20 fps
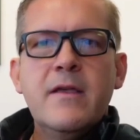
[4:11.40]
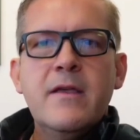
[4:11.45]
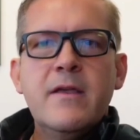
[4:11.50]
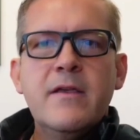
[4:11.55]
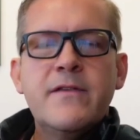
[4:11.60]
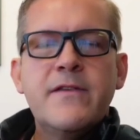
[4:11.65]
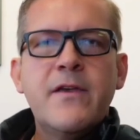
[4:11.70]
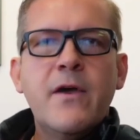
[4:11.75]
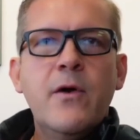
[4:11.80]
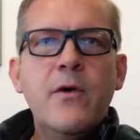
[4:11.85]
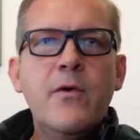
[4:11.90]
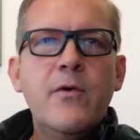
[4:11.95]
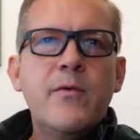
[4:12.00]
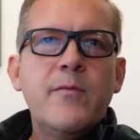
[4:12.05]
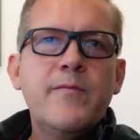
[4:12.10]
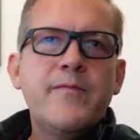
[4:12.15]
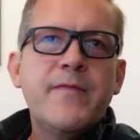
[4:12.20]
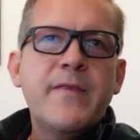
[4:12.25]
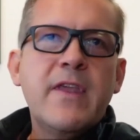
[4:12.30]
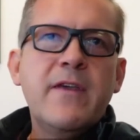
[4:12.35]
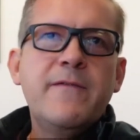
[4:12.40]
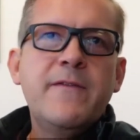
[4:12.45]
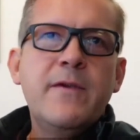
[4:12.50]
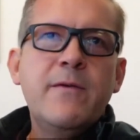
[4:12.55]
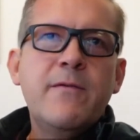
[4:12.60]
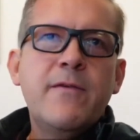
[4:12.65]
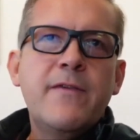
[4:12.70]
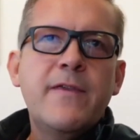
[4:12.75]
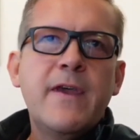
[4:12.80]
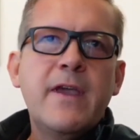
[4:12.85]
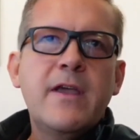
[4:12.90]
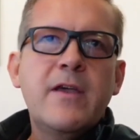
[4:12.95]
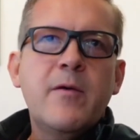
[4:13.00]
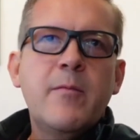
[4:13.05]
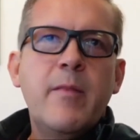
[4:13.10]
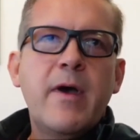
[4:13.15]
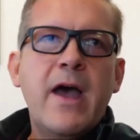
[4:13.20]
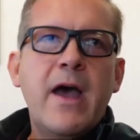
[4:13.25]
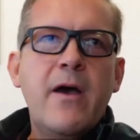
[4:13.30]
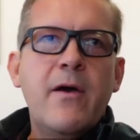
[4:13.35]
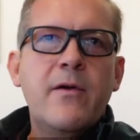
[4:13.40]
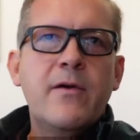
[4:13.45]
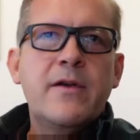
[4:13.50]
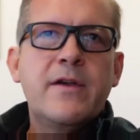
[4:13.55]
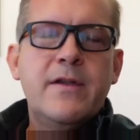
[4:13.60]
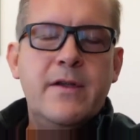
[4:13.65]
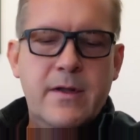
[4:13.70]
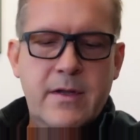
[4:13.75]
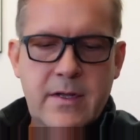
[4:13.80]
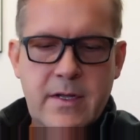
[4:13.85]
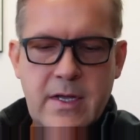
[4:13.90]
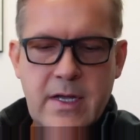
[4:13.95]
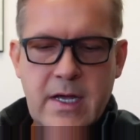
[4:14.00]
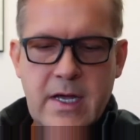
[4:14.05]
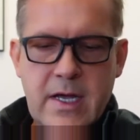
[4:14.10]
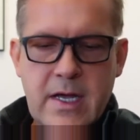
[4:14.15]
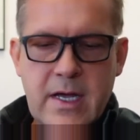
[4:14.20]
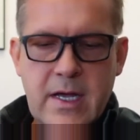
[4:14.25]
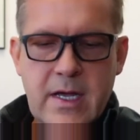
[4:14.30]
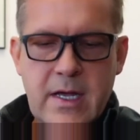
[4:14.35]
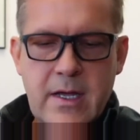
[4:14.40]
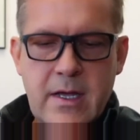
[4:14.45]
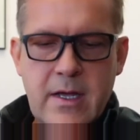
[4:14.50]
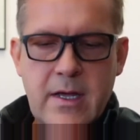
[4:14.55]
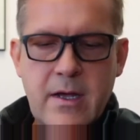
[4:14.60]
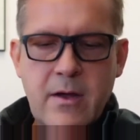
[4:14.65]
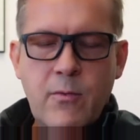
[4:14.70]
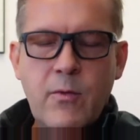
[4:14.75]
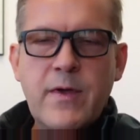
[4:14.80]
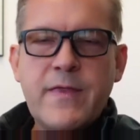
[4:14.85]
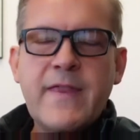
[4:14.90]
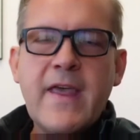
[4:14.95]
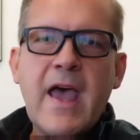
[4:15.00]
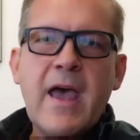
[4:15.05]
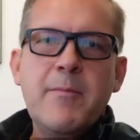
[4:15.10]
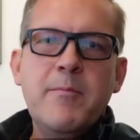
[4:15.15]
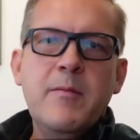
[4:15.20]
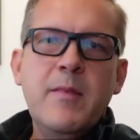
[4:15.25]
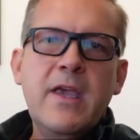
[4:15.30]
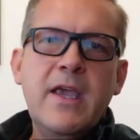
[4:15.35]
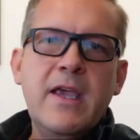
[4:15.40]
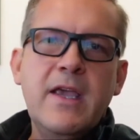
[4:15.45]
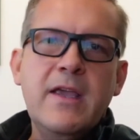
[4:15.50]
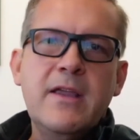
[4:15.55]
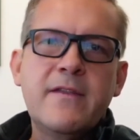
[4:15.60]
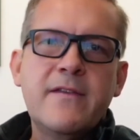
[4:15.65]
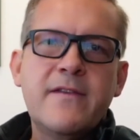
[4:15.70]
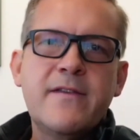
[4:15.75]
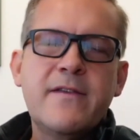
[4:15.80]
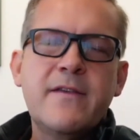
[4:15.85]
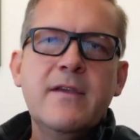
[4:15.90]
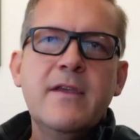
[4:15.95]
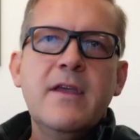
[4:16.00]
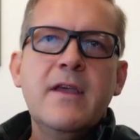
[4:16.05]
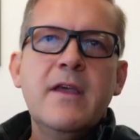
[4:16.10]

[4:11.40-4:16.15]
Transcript: So if you think about what that means,